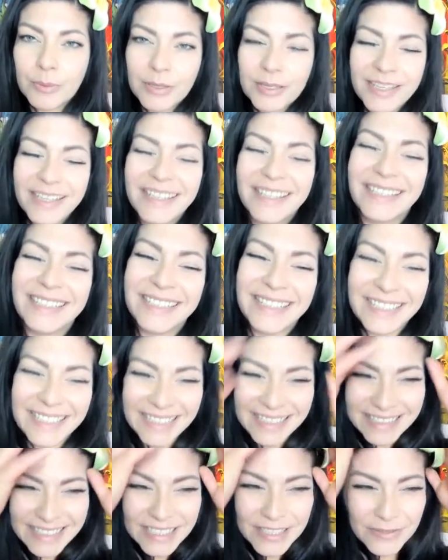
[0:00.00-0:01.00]

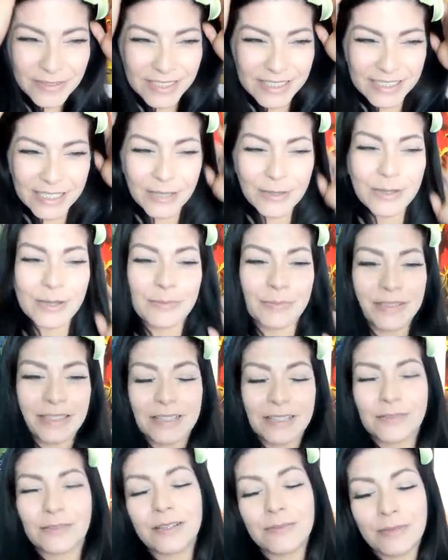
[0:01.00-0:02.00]
That's what's up. And
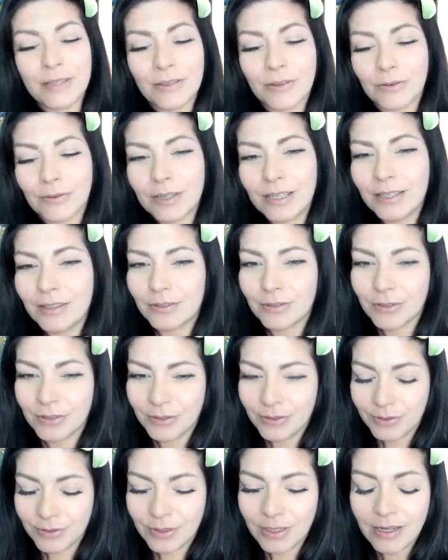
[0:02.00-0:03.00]
that's what I've been going
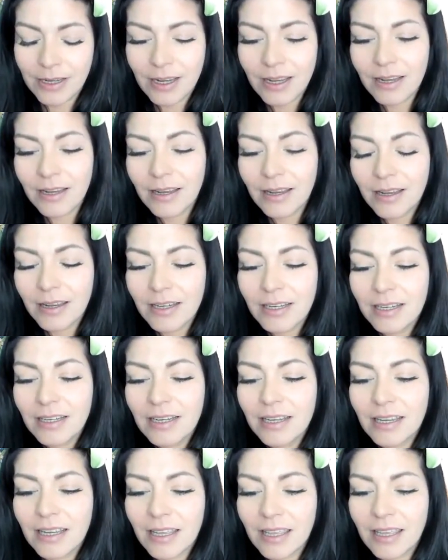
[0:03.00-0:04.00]
through.
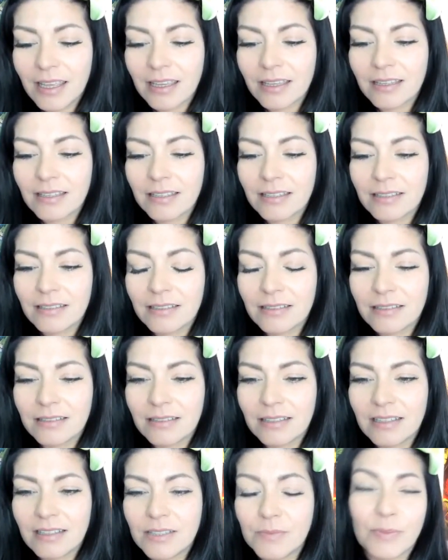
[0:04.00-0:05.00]
And
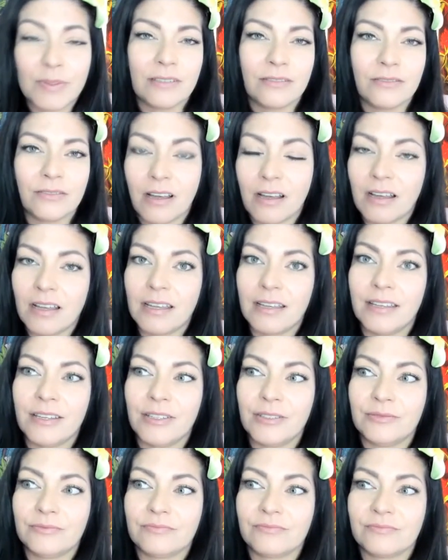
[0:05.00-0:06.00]
it's been a
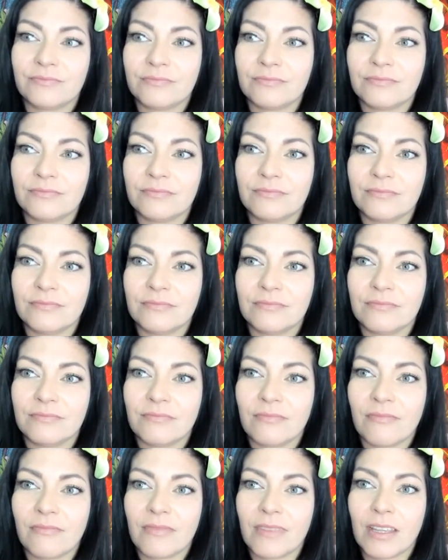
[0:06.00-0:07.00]
lot,
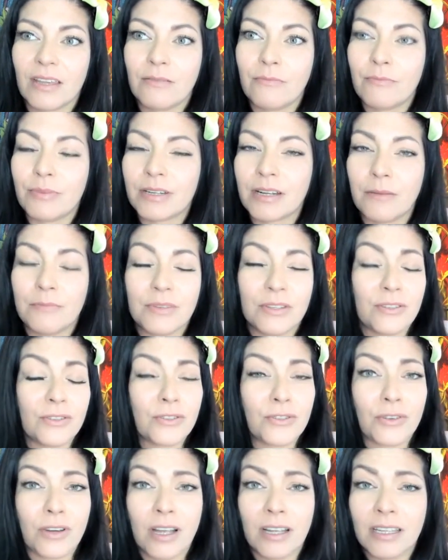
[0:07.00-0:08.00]
but I'm
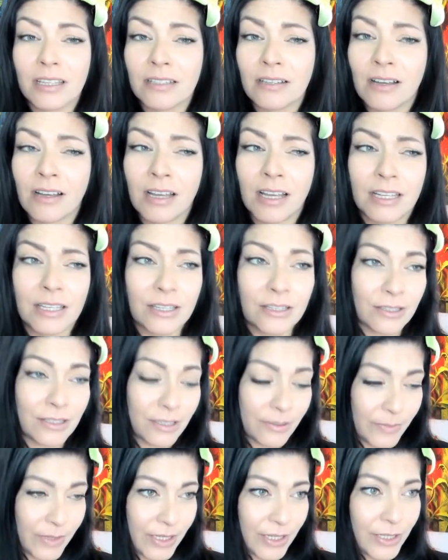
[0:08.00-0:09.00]
just trucking on, you know
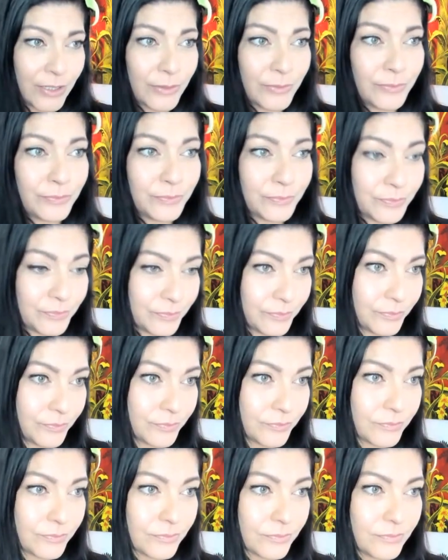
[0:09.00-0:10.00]

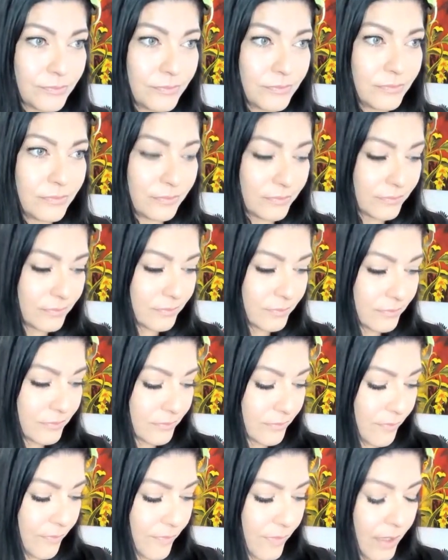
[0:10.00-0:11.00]
what
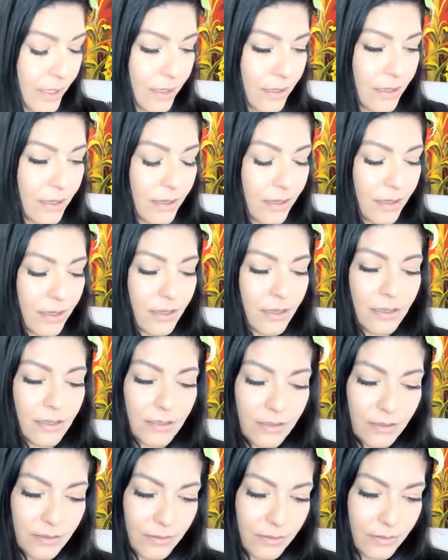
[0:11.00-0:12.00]
I
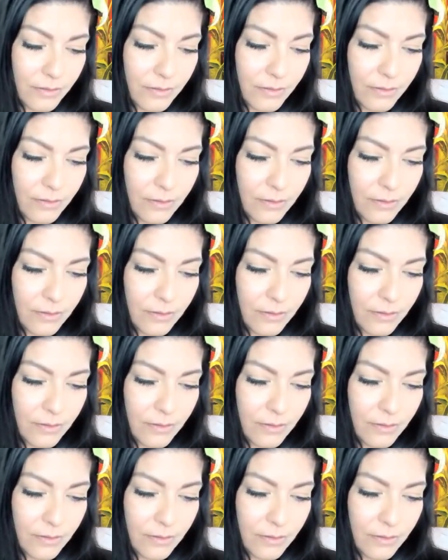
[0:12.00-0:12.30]
mean?